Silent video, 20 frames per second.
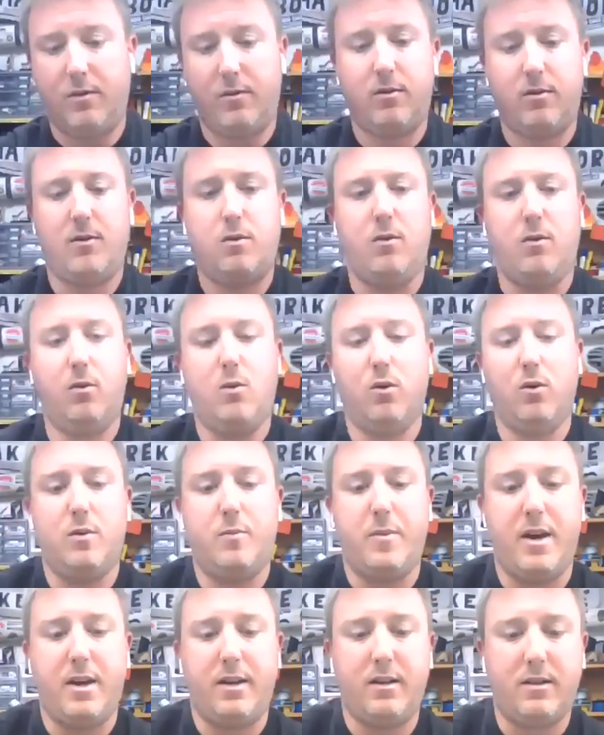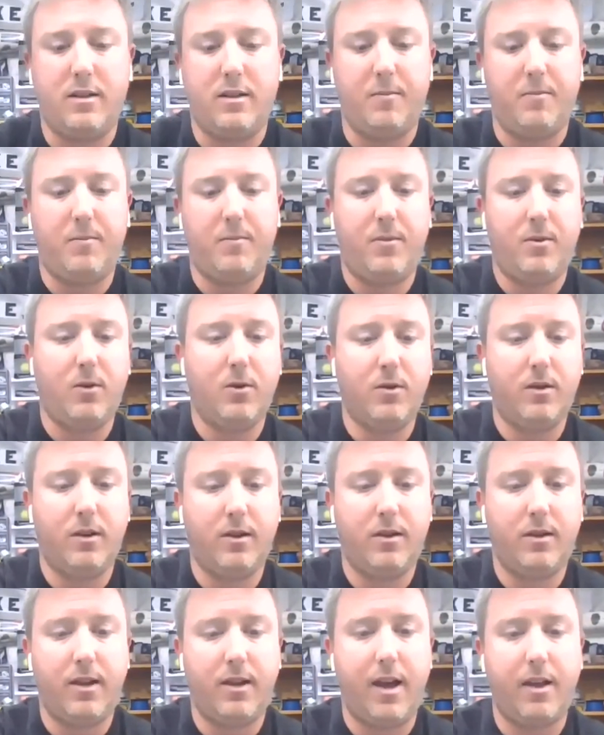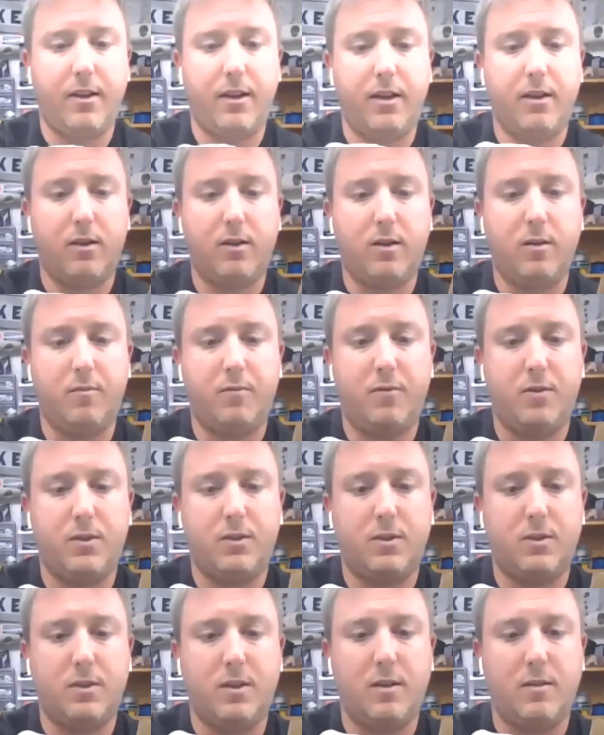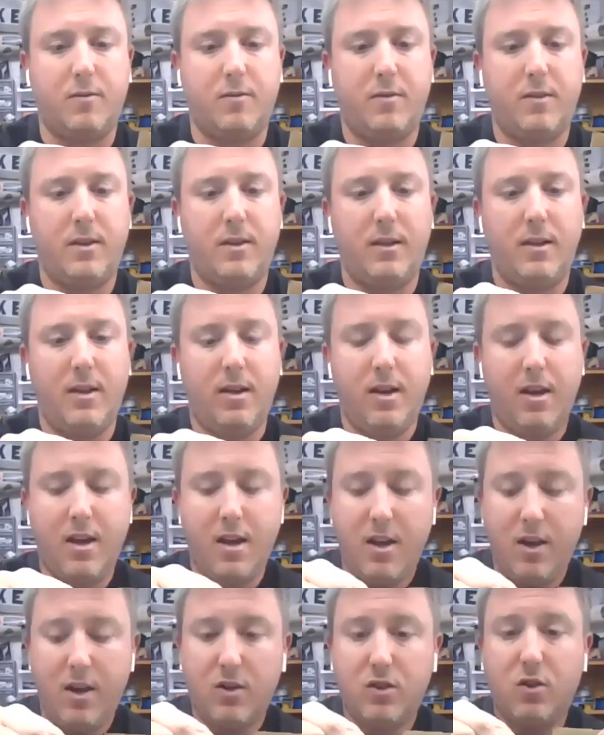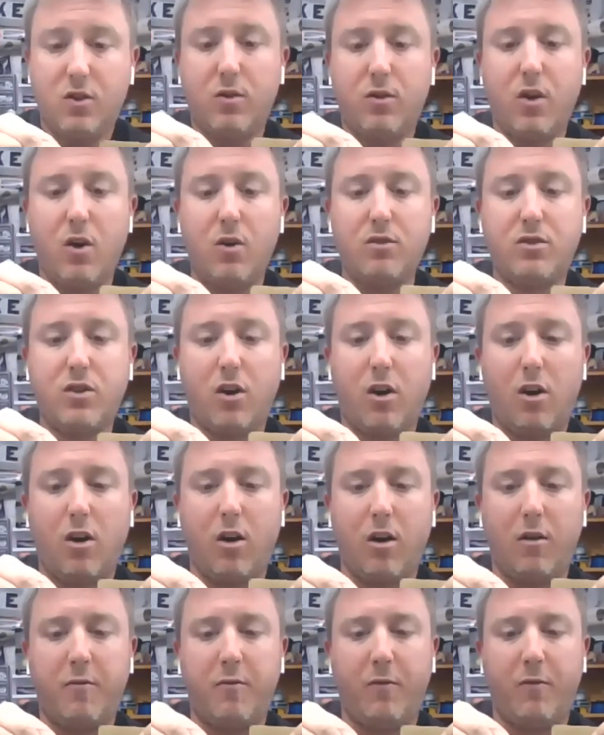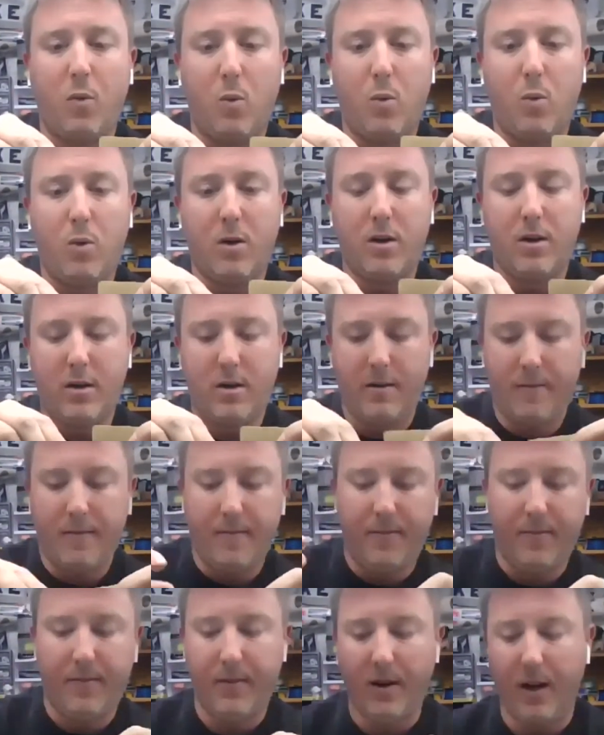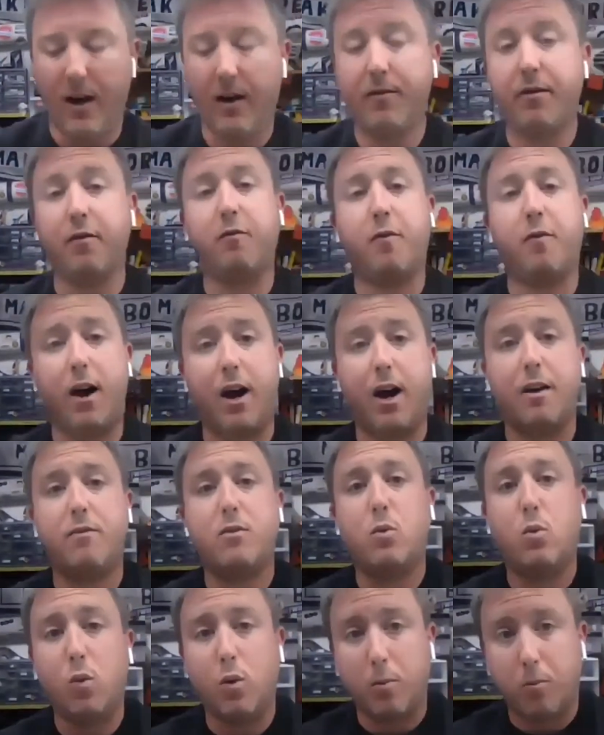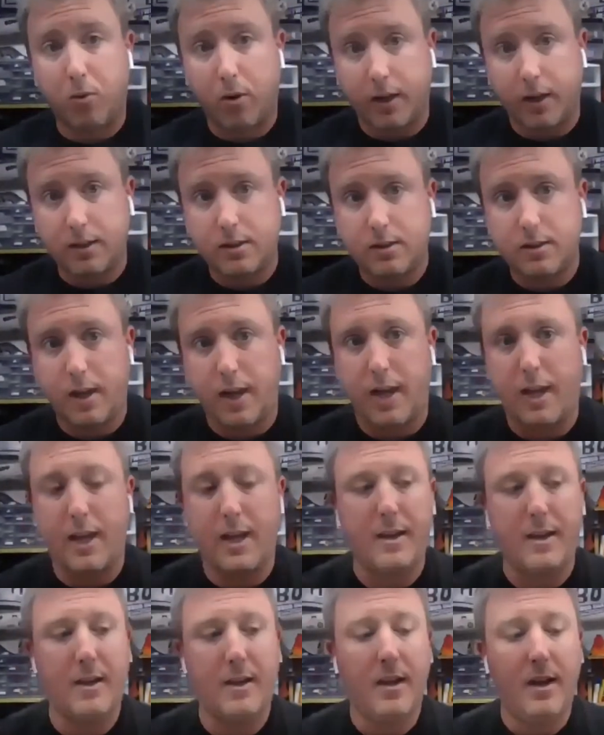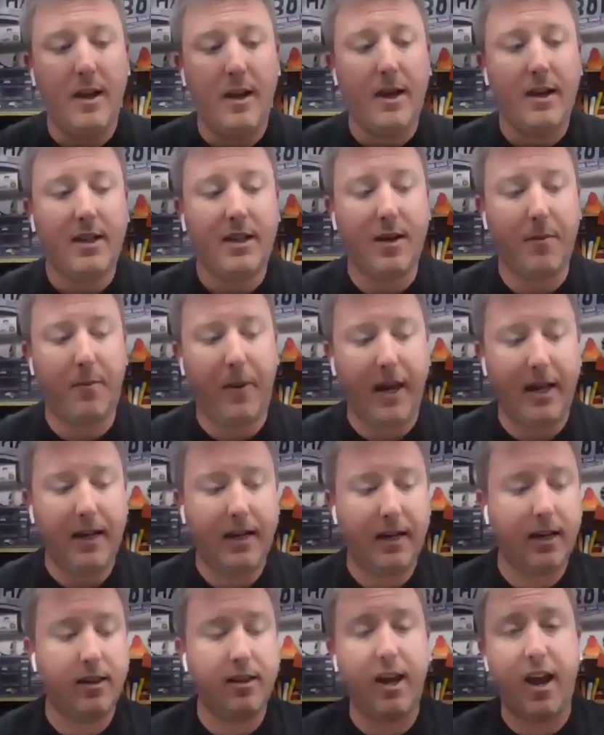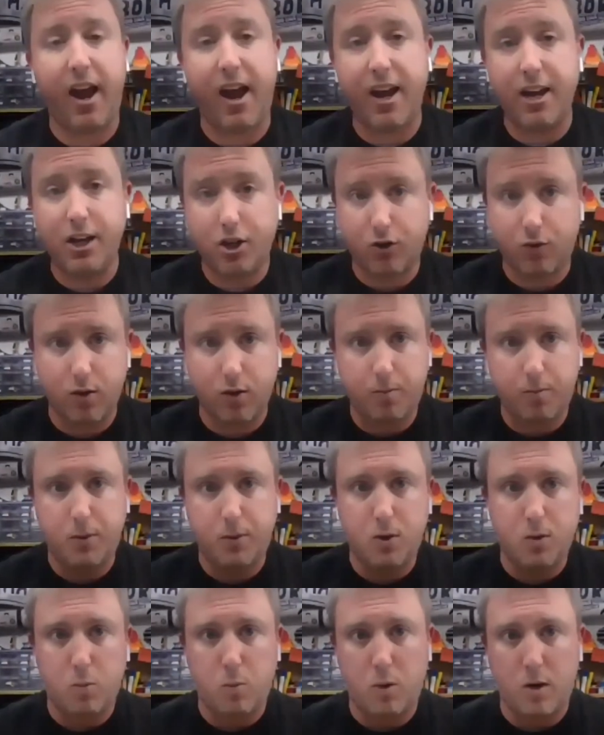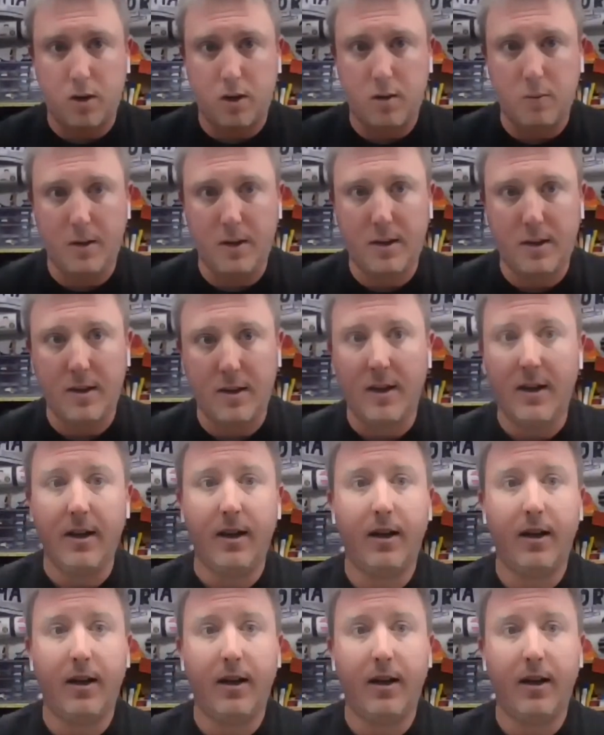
too or the biter clip or the alligator clip falls off. So those are our four of the five core bricks. And depending on the age group you're working with,